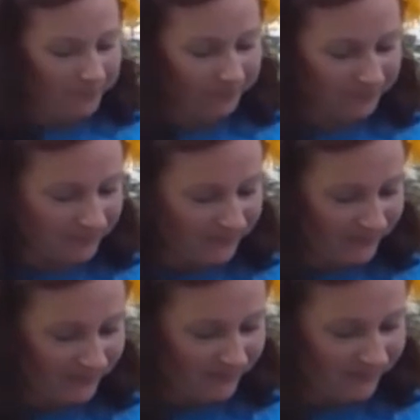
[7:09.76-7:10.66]

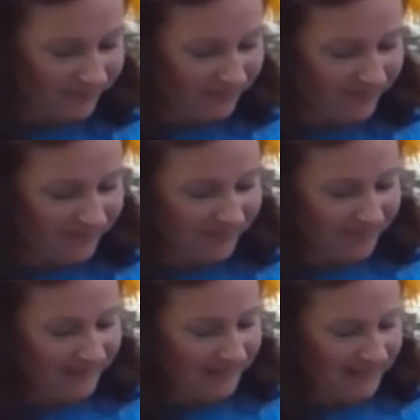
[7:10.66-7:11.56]

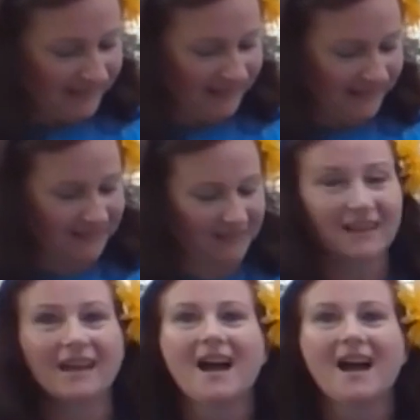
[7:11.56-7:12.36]
(no one is talking)